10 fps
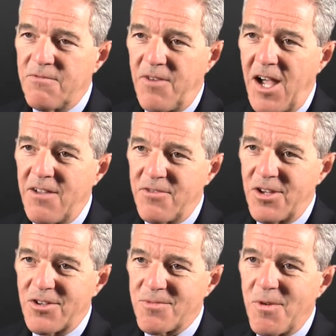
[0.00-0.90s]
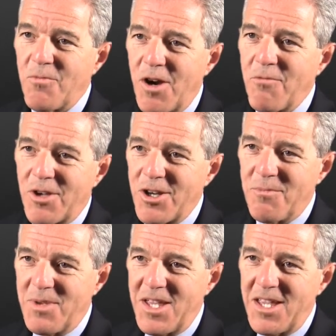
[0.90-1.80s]
in 5 years, but where we're going
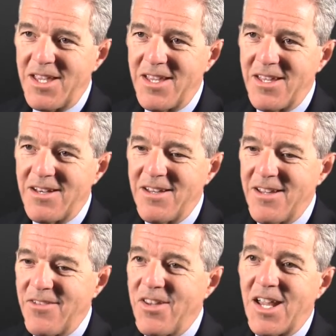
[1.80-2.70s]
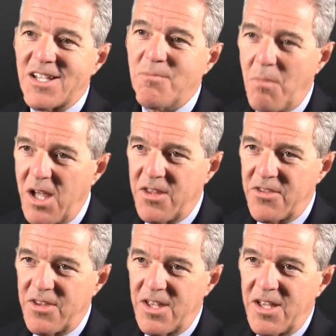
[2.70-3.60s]
to be in the next month,